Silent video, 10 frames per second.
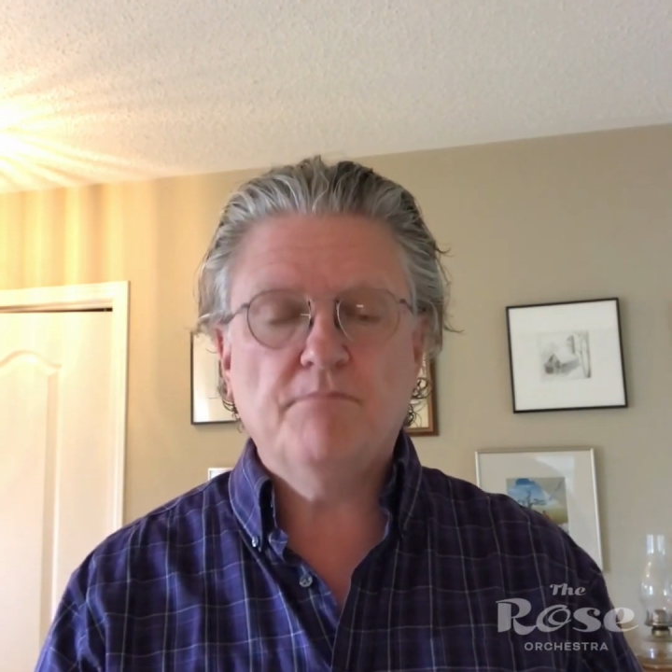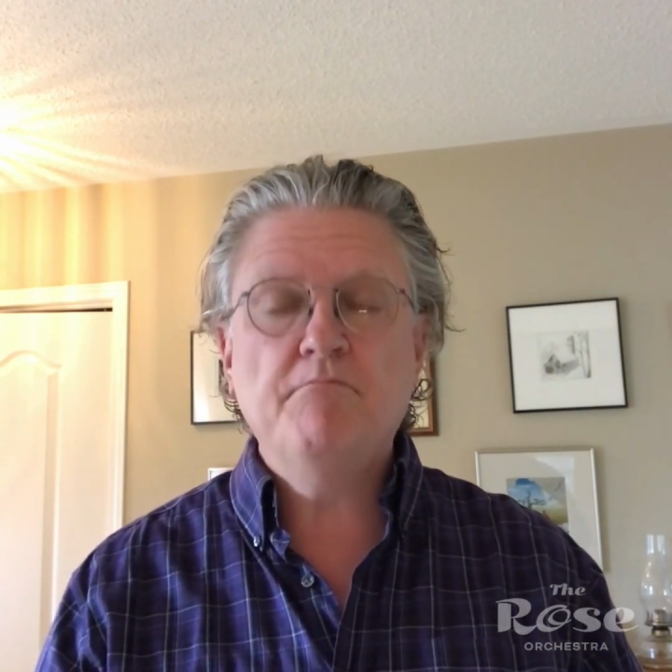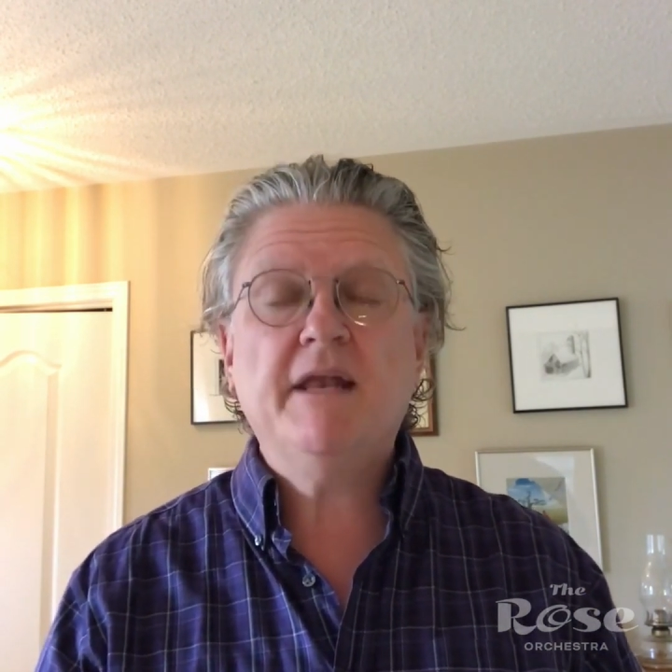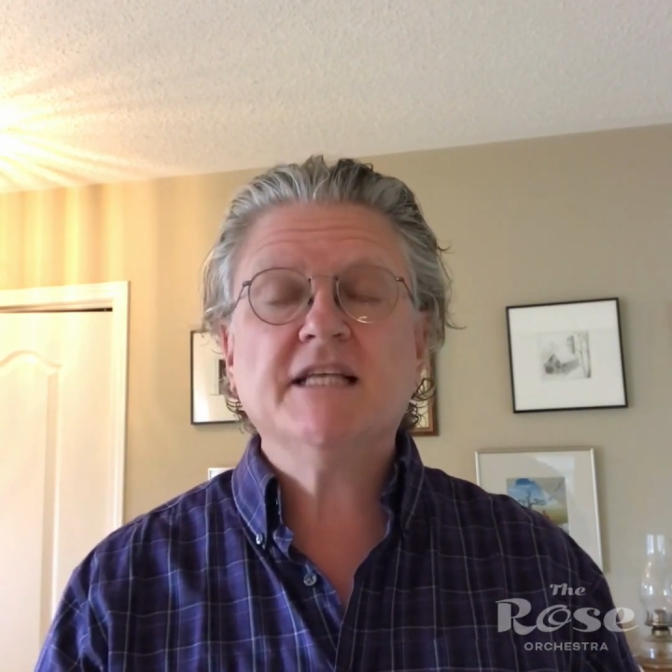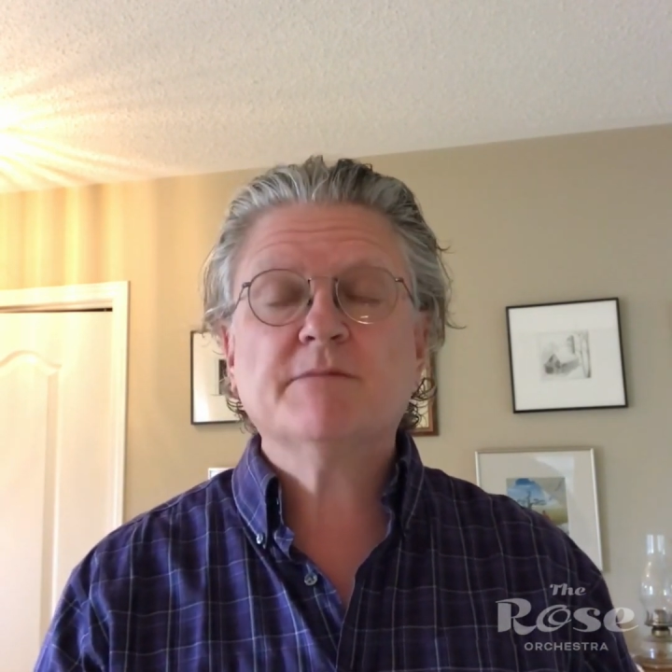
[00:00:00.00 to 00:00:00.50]

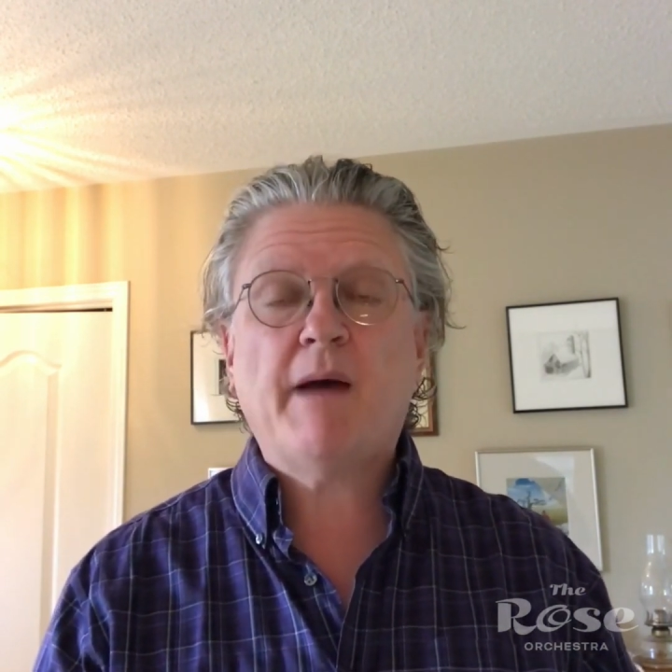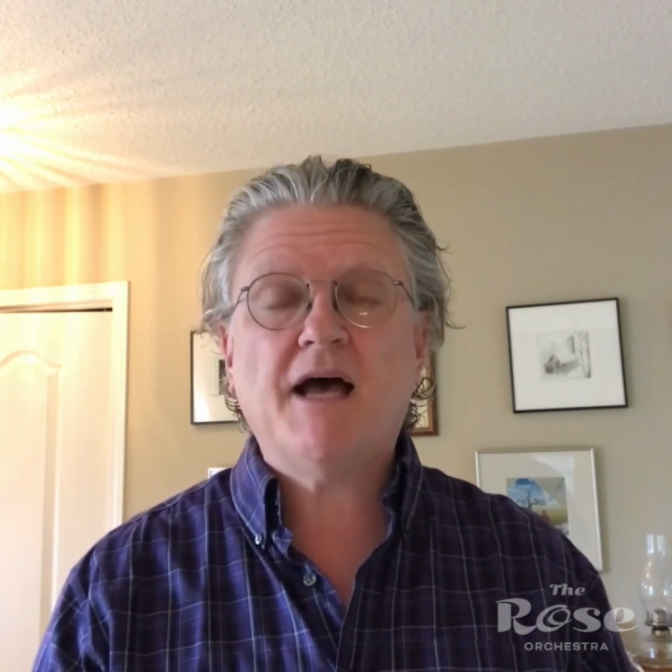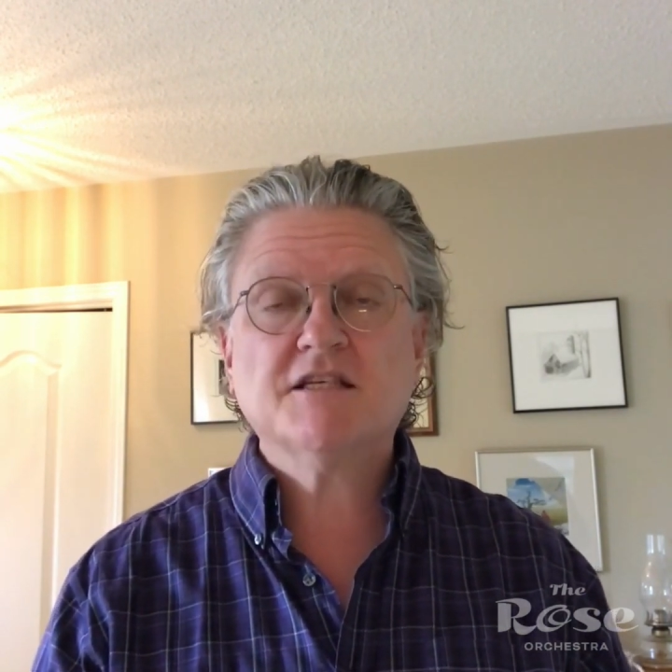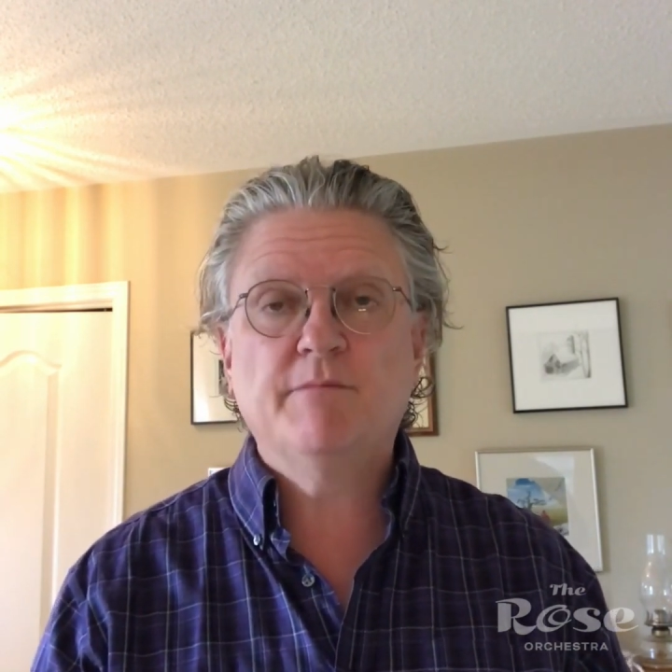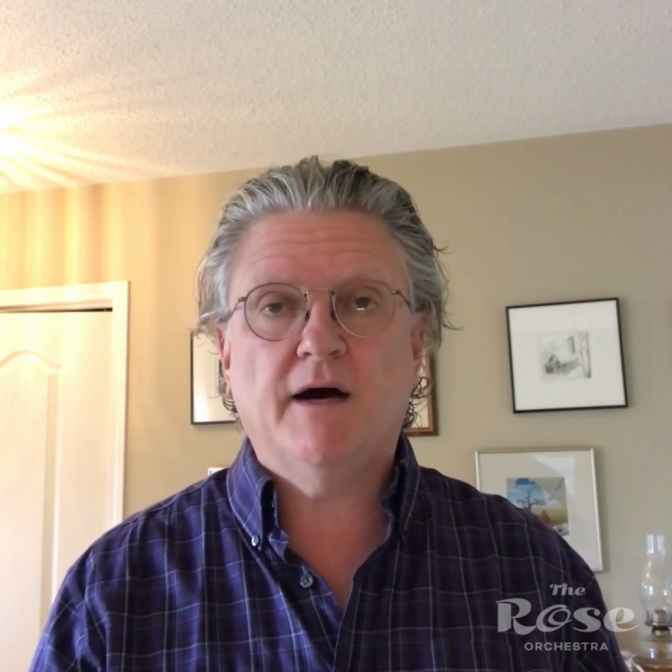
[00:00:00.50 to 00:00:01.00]
Minutes
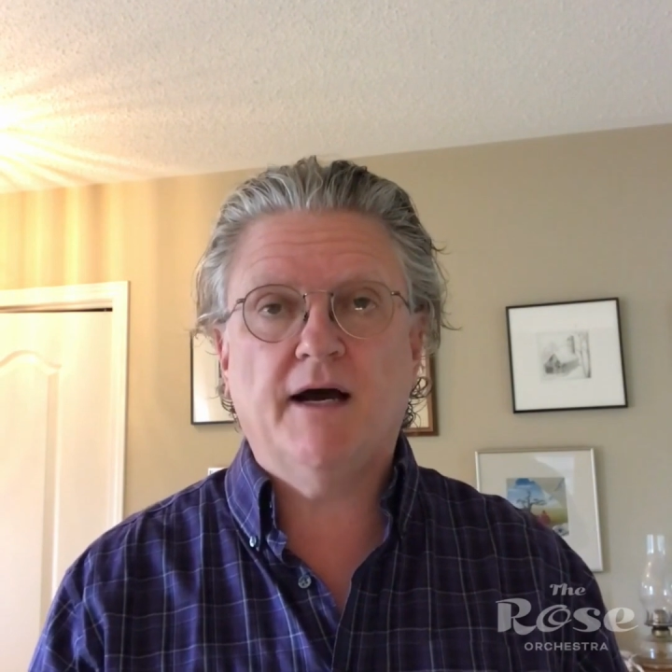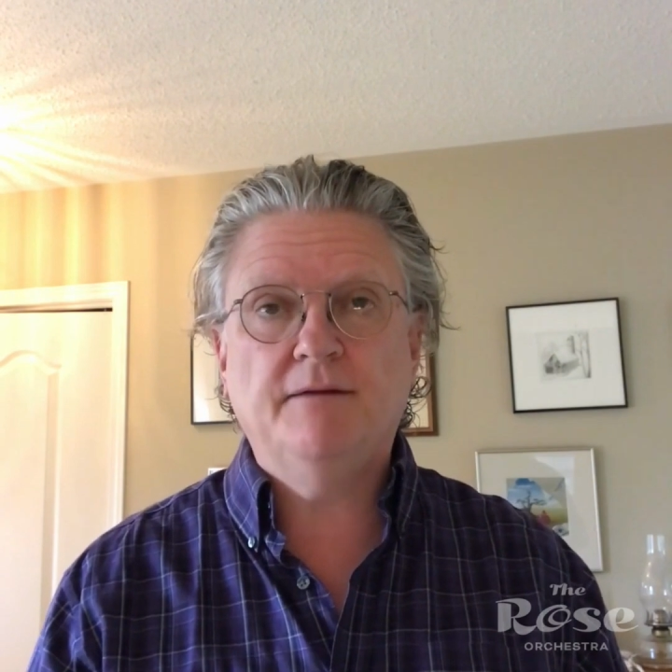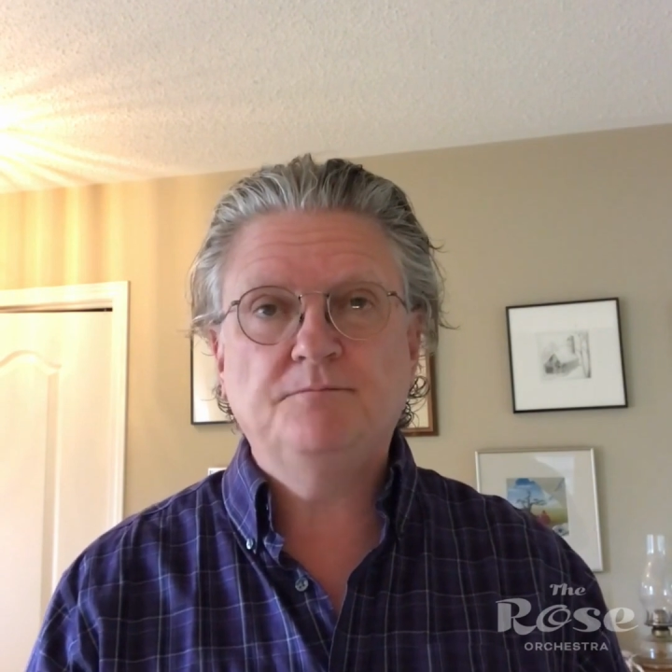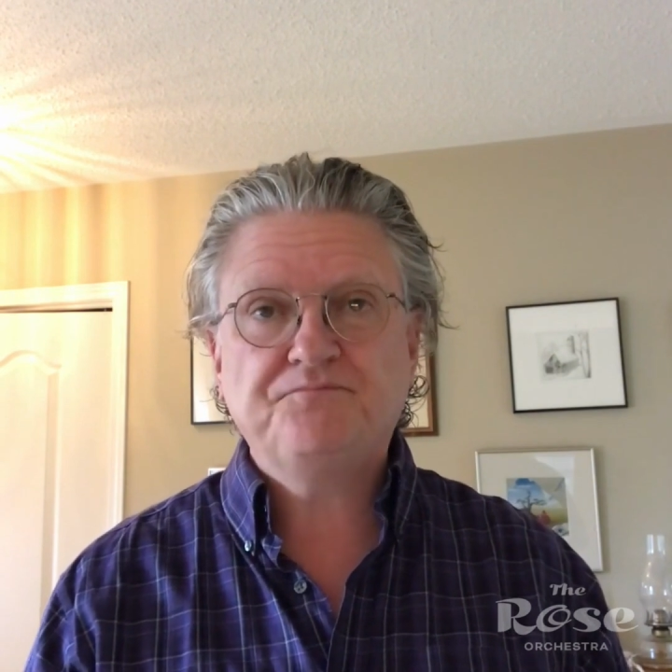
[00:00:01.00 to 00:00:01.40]
Pass By,